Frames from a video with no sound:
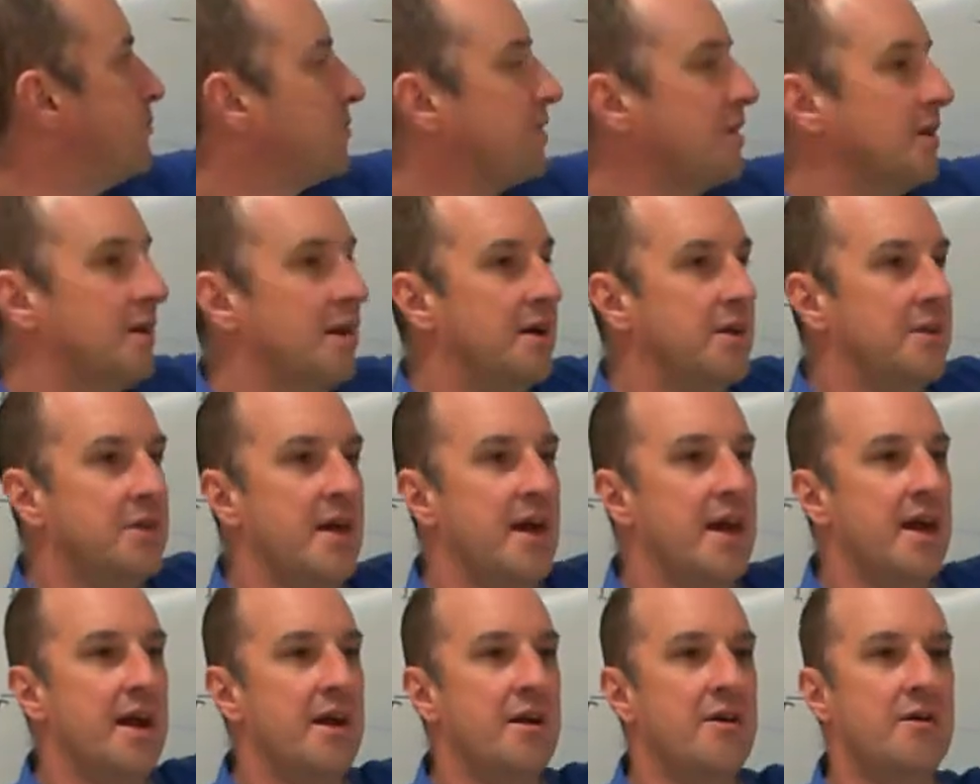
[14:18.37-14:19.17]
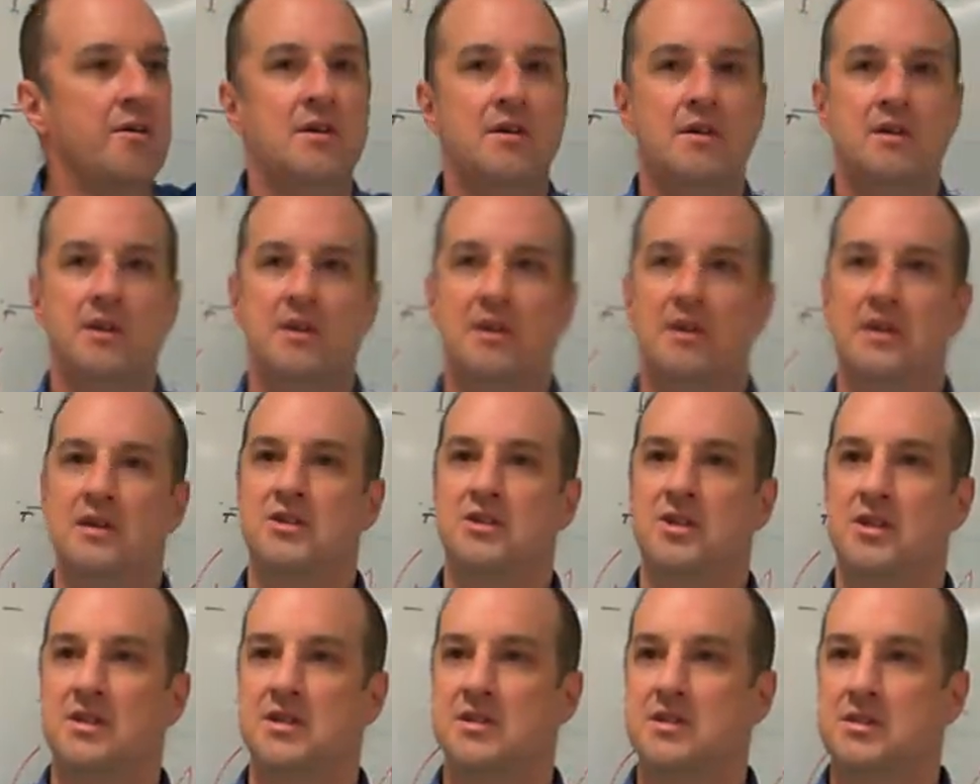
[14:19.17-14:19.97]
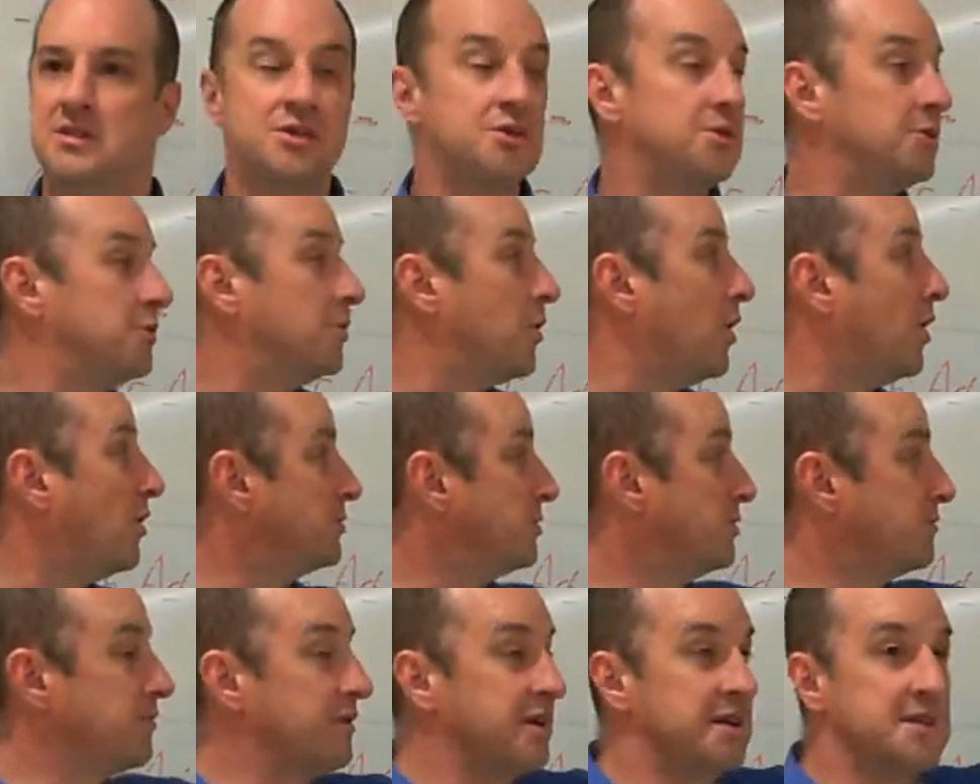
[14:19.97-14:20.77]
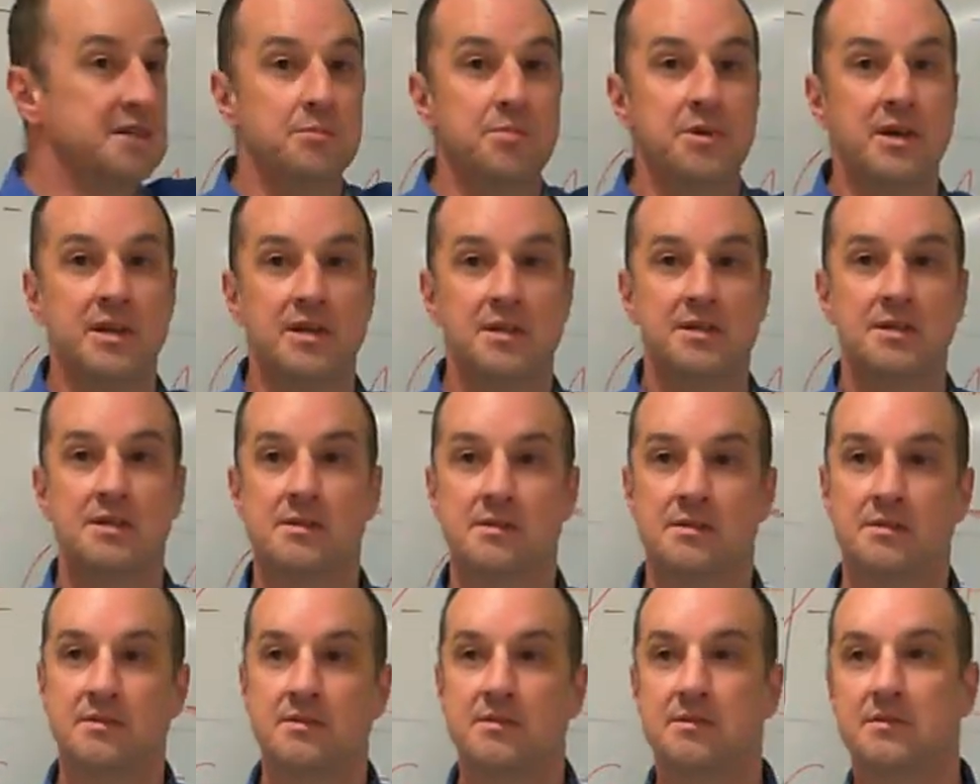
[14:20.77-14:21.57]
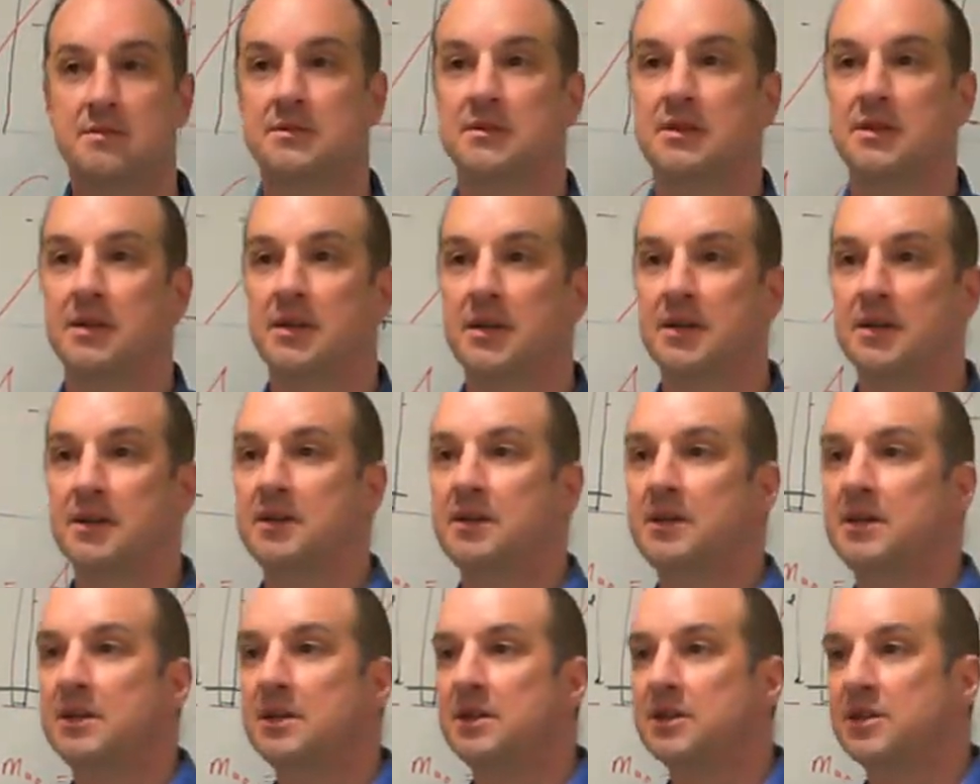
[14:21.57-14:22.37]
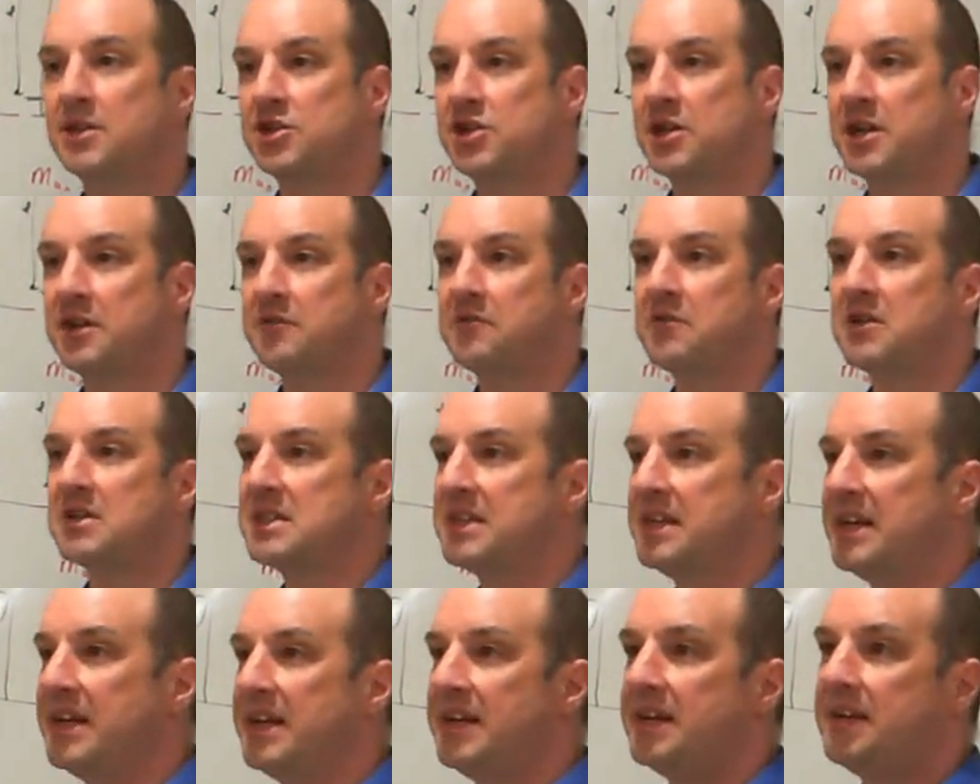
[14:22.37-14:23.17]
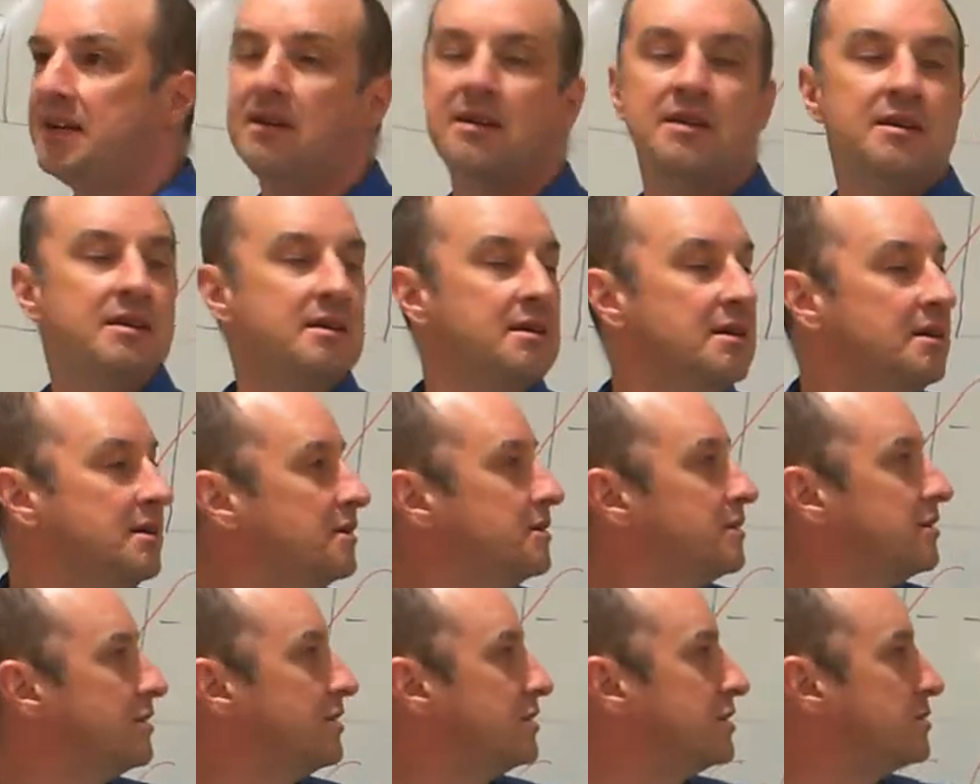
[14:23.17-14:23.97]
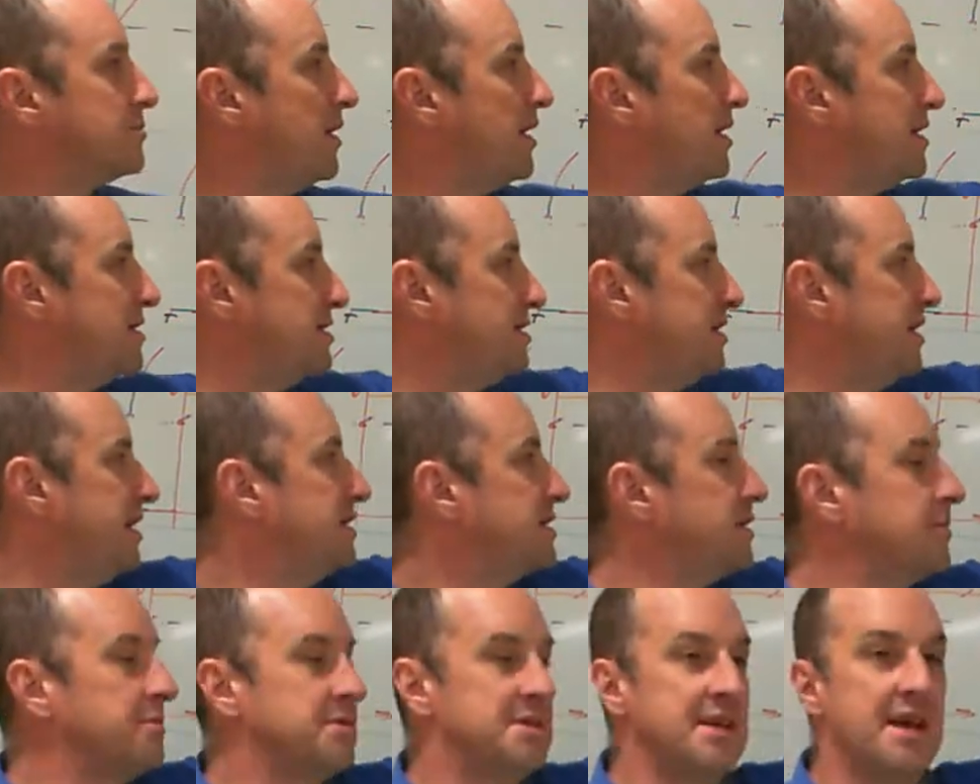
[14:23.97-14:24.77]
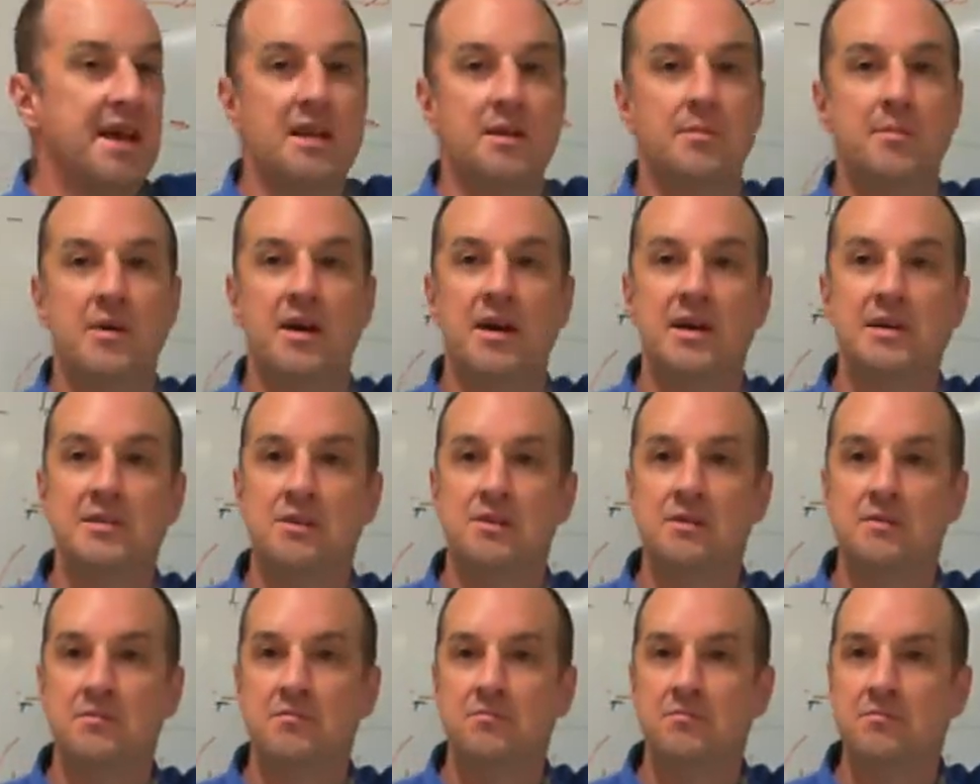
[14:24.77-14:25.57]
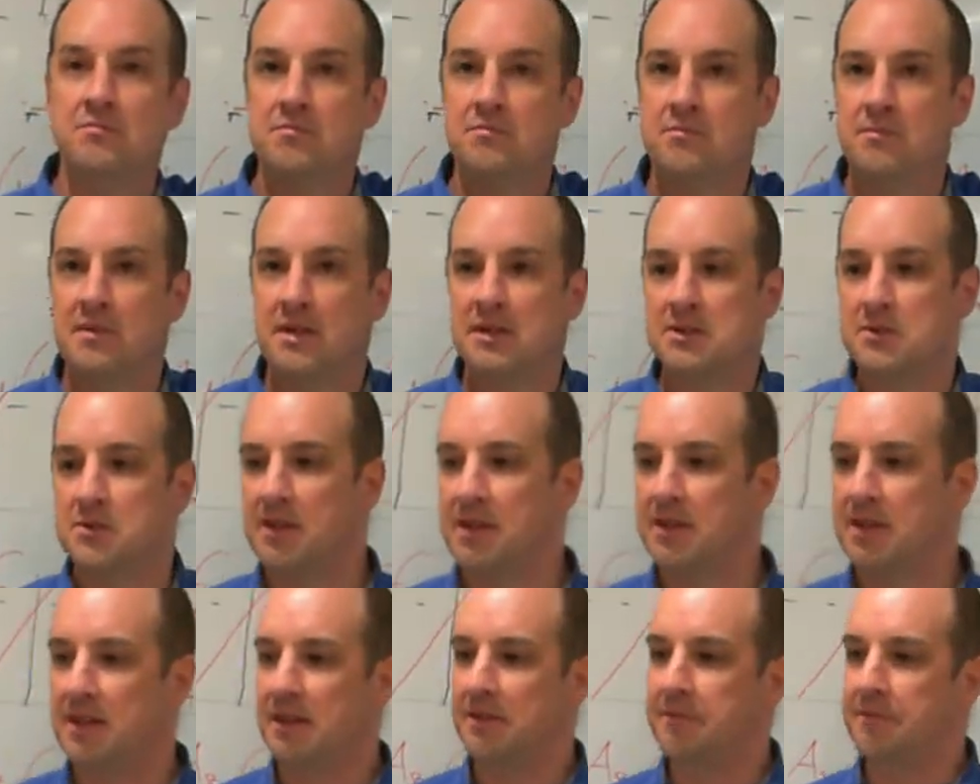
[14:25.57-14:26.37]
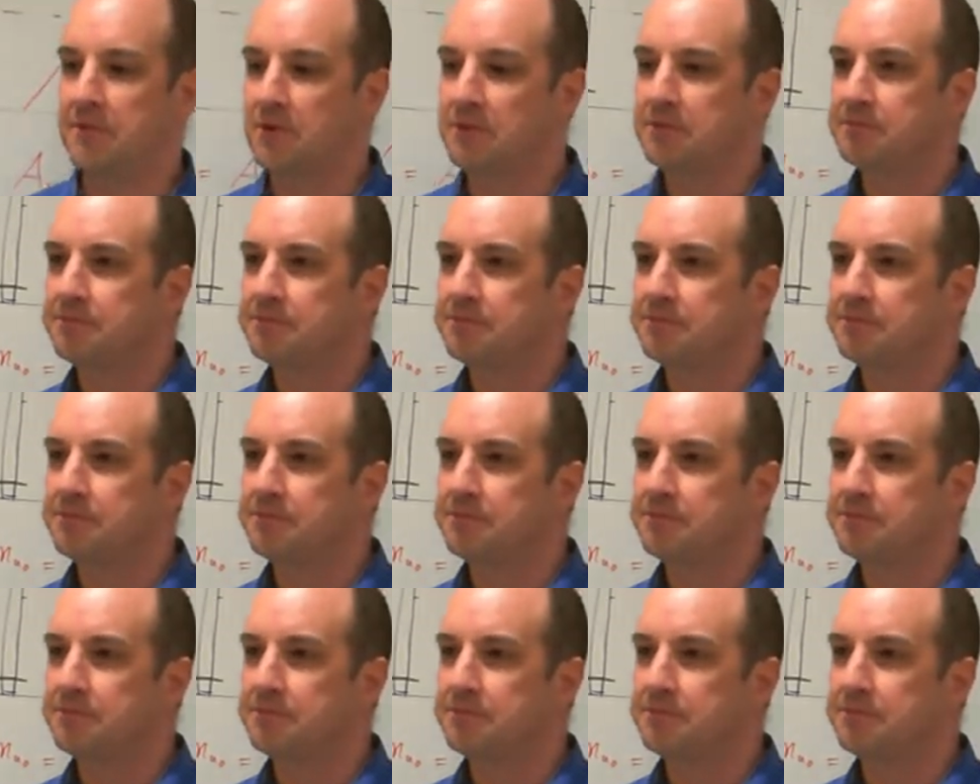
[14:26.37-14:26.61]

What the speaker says: are there just to hold the rings in place. Okay? The shear rings are needed. Those bars, you need something to hang the bars on. That's what they're there for.